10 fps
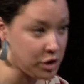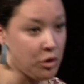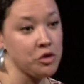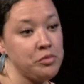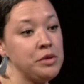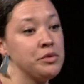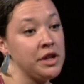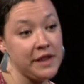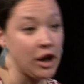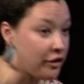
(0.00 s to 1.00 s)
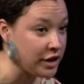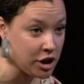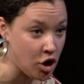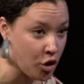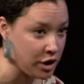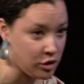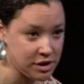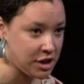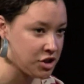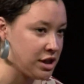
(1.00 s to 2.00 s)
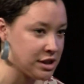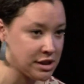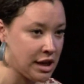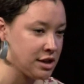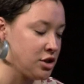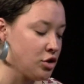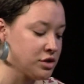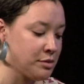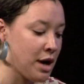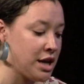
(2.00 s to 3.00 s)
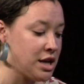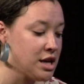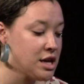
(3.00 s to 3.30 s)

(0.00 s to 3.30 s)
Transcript: only work with people that they already know. They don't take a chance getting to know somebody,